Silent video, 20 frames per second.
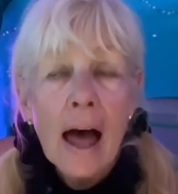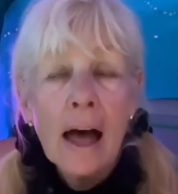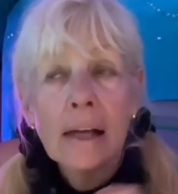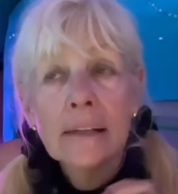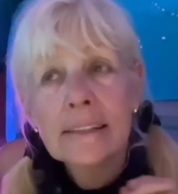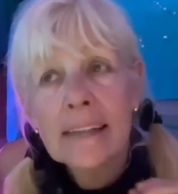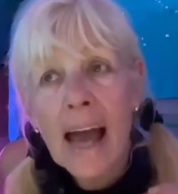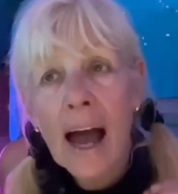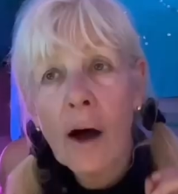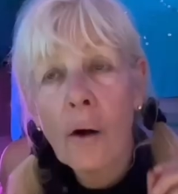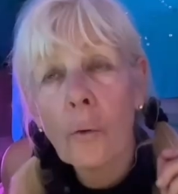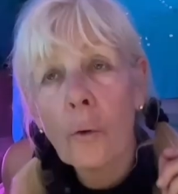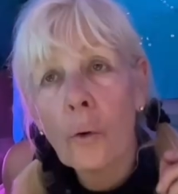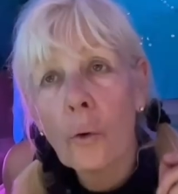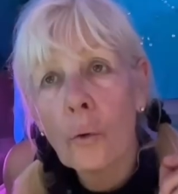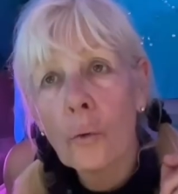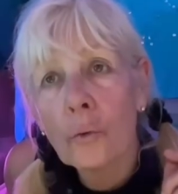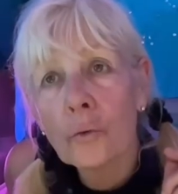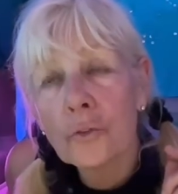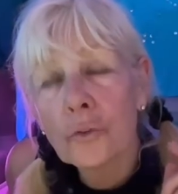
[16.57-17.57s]
Now,
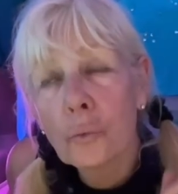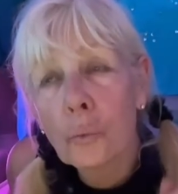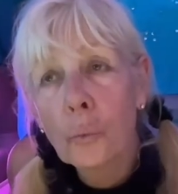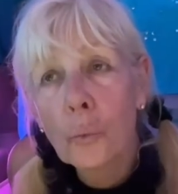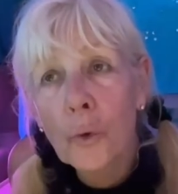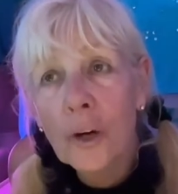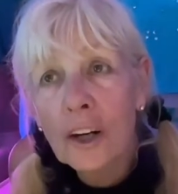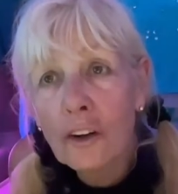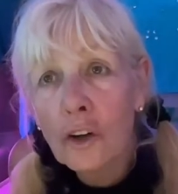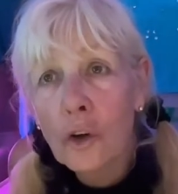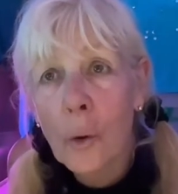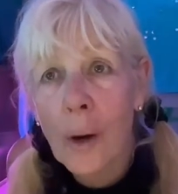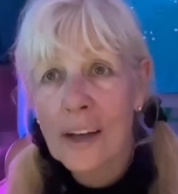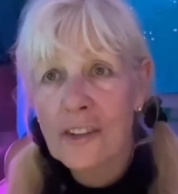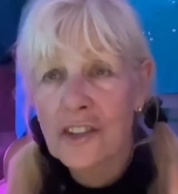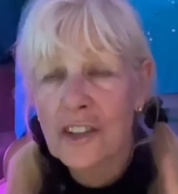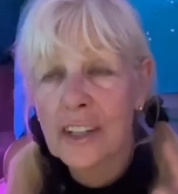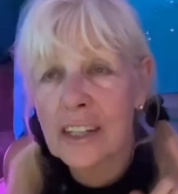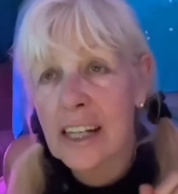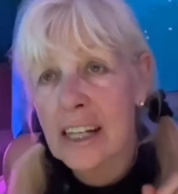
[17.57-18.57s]
the real
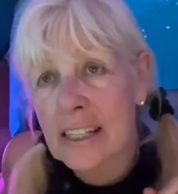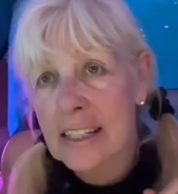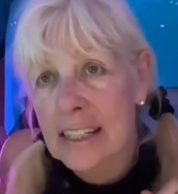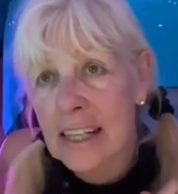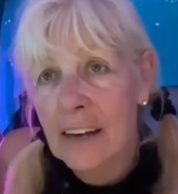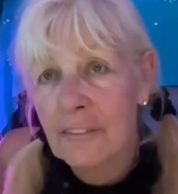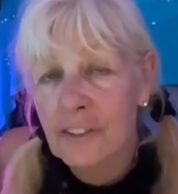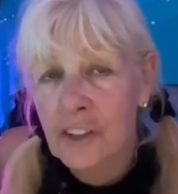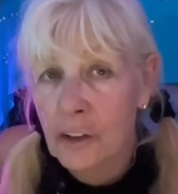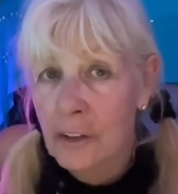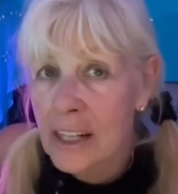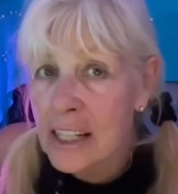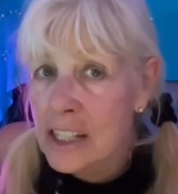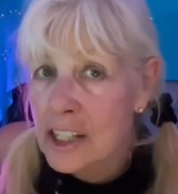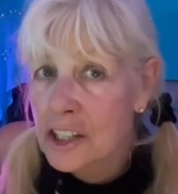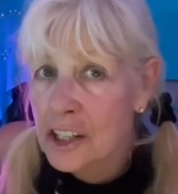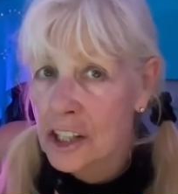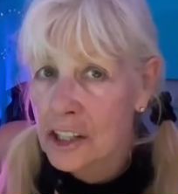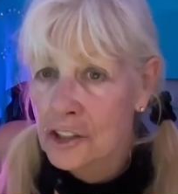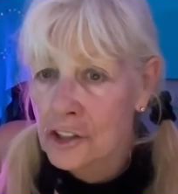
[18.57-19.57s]
question is, if there is
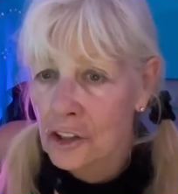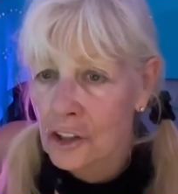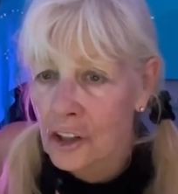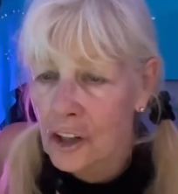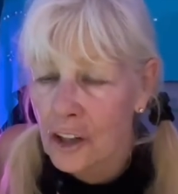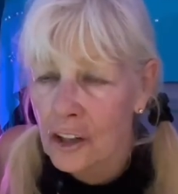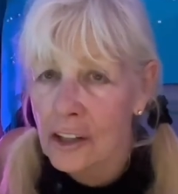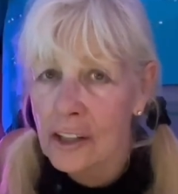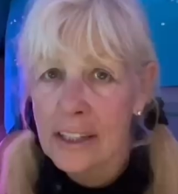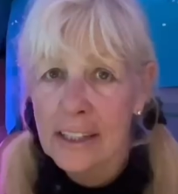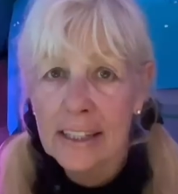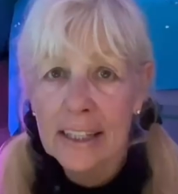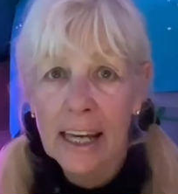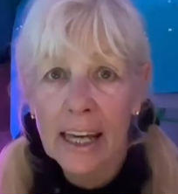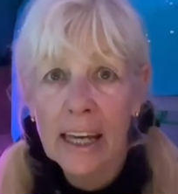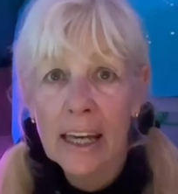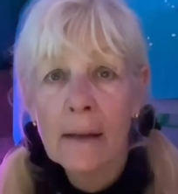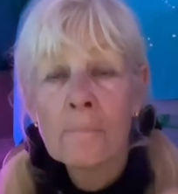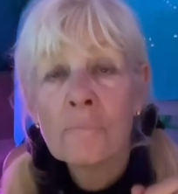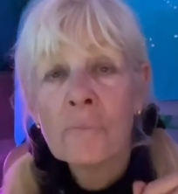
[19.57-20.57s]
digital
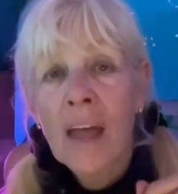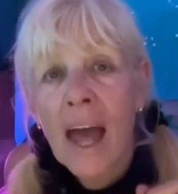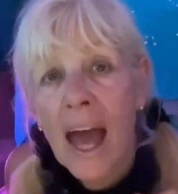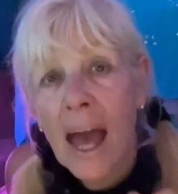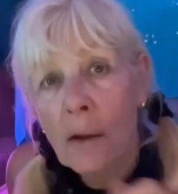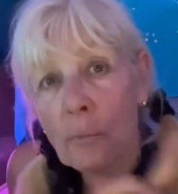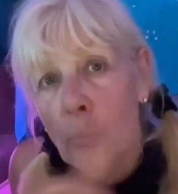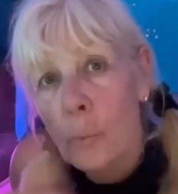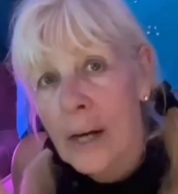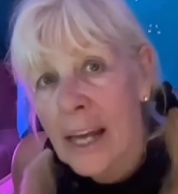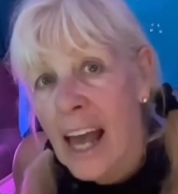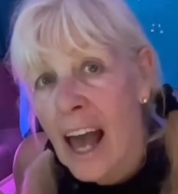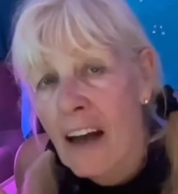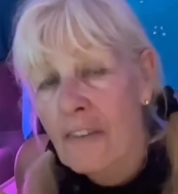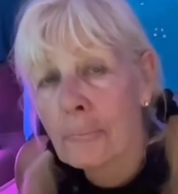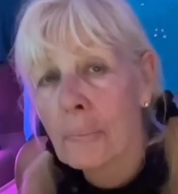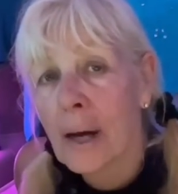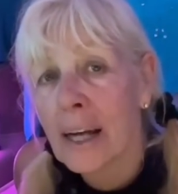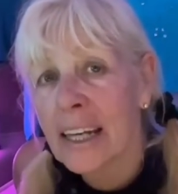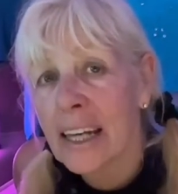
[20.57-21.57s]
currency and we have
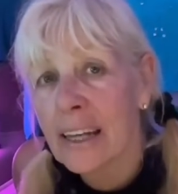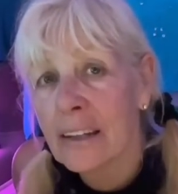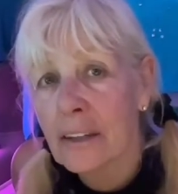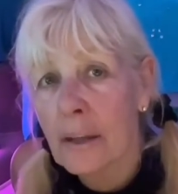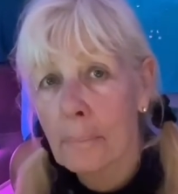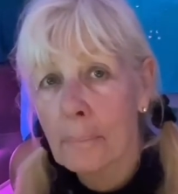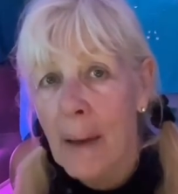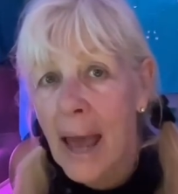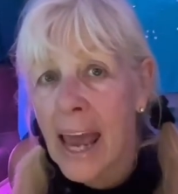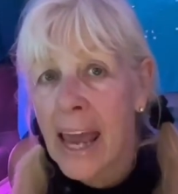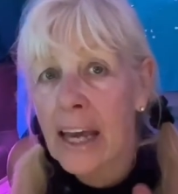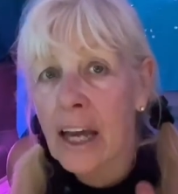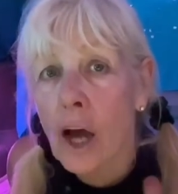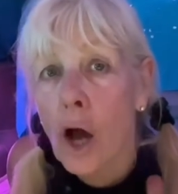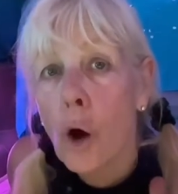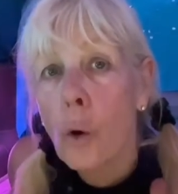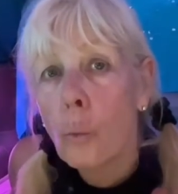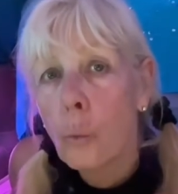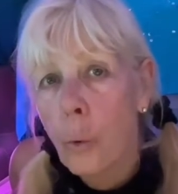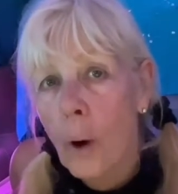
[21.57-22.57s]
money in the bank,
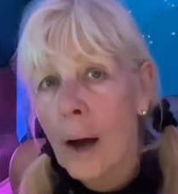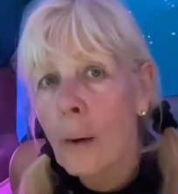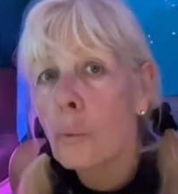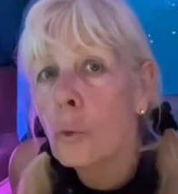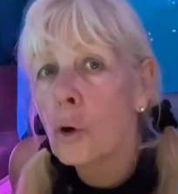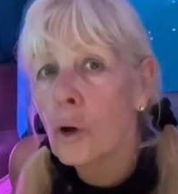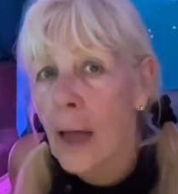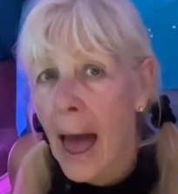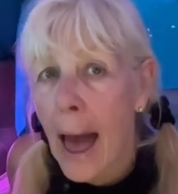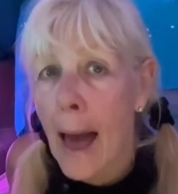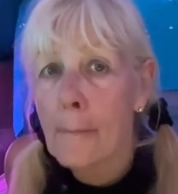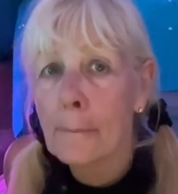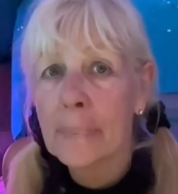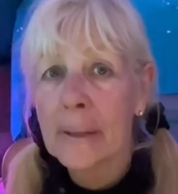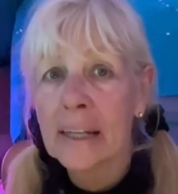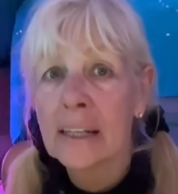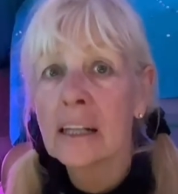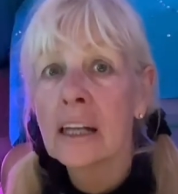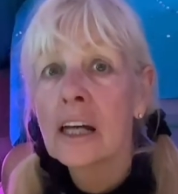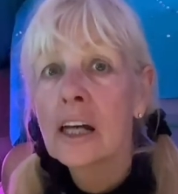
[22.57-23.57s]
what will
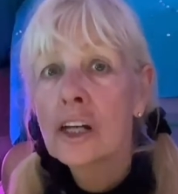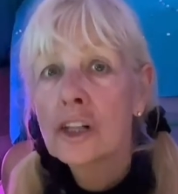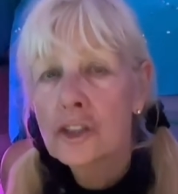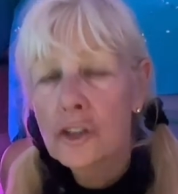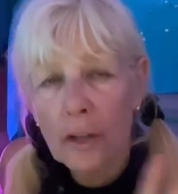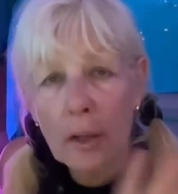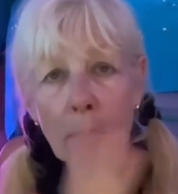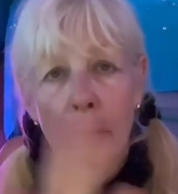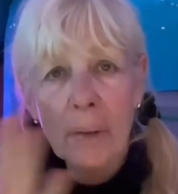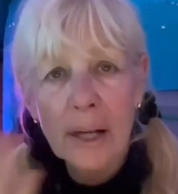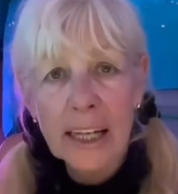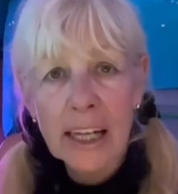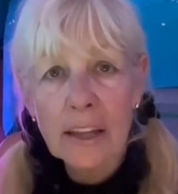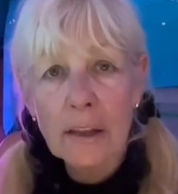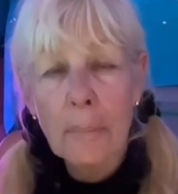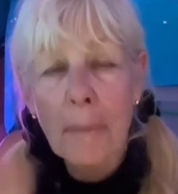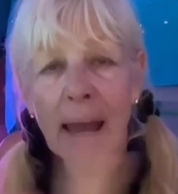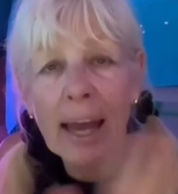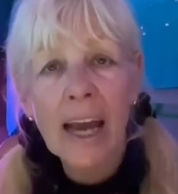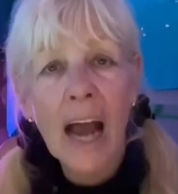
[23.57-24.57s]
happen to the money in
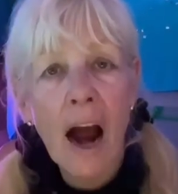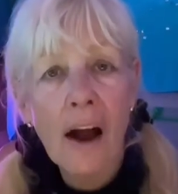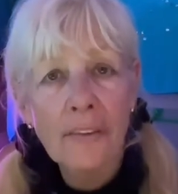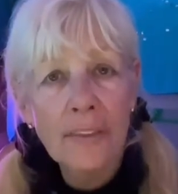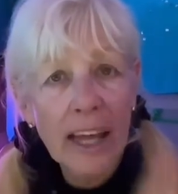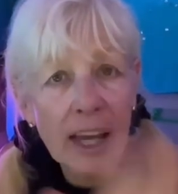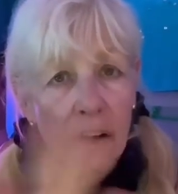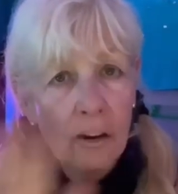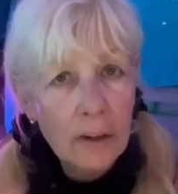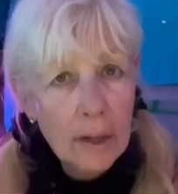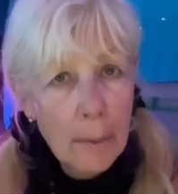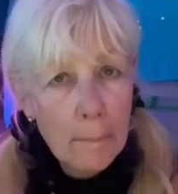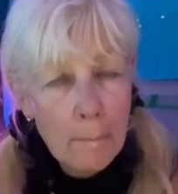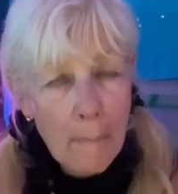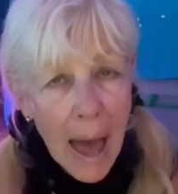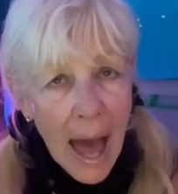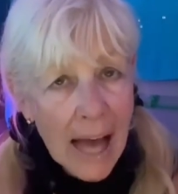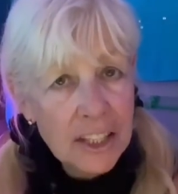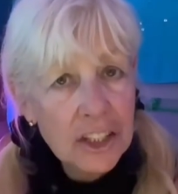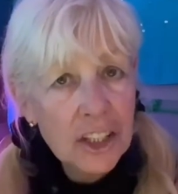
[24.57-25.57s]
the bank? Are they going to
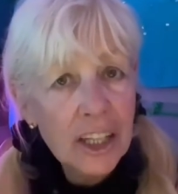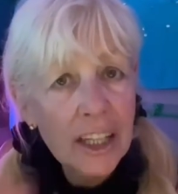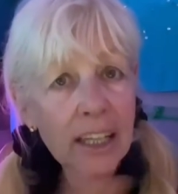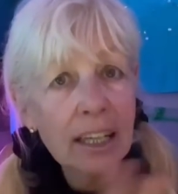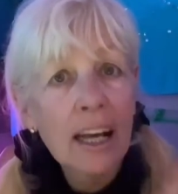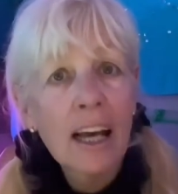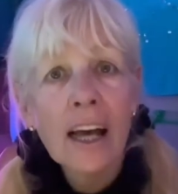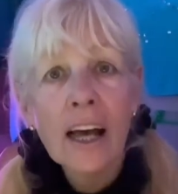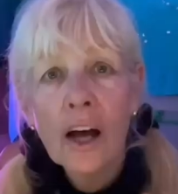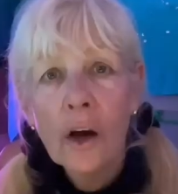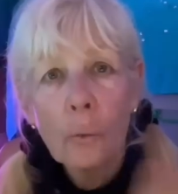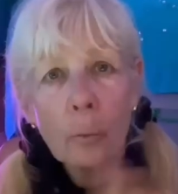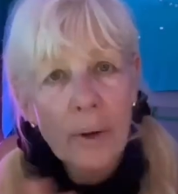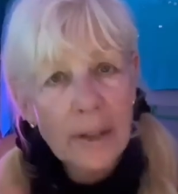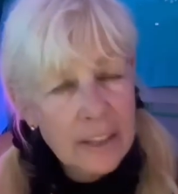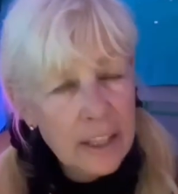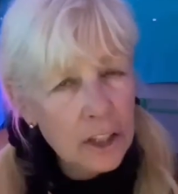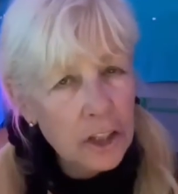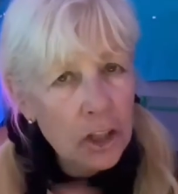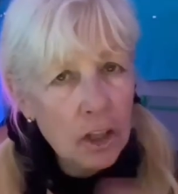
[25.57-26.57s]
match it
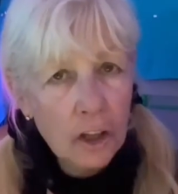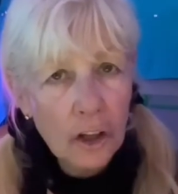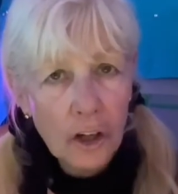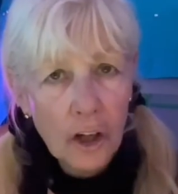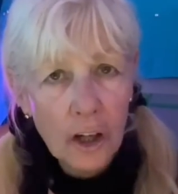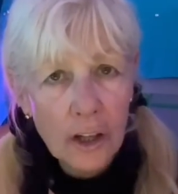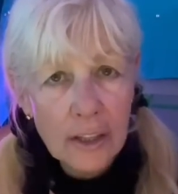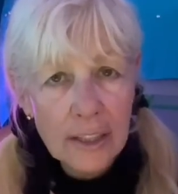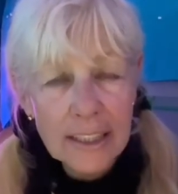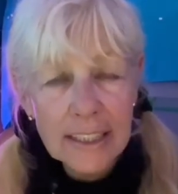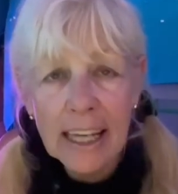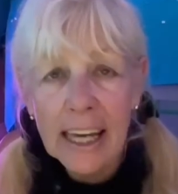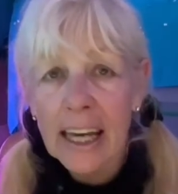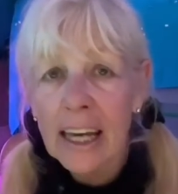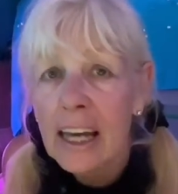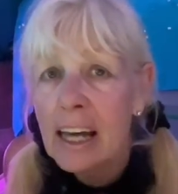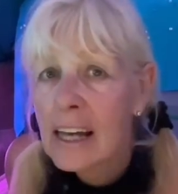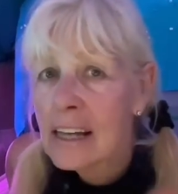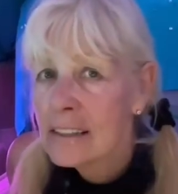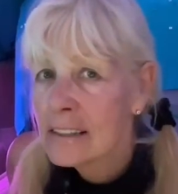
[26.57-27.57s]
with digital currency?
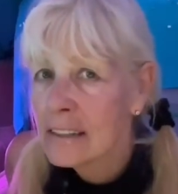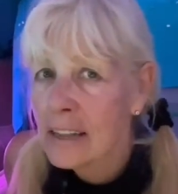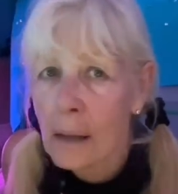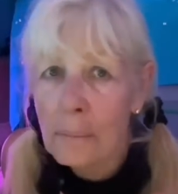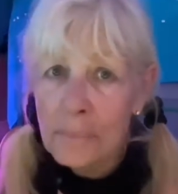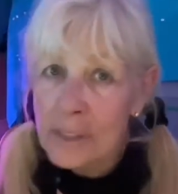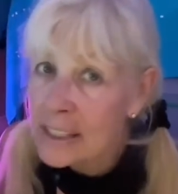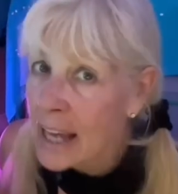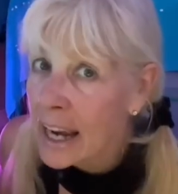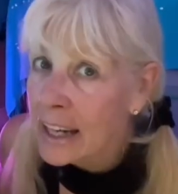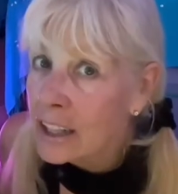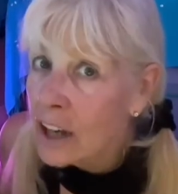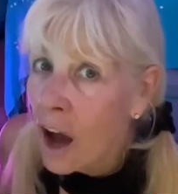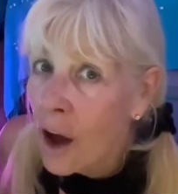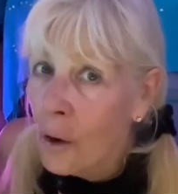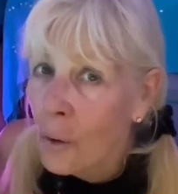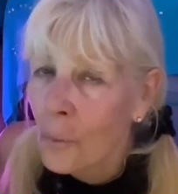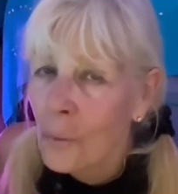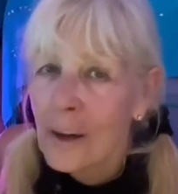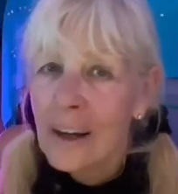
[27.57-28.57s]
Some say
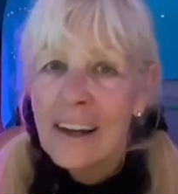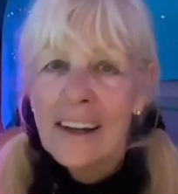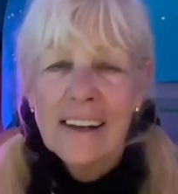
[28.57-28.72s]
no.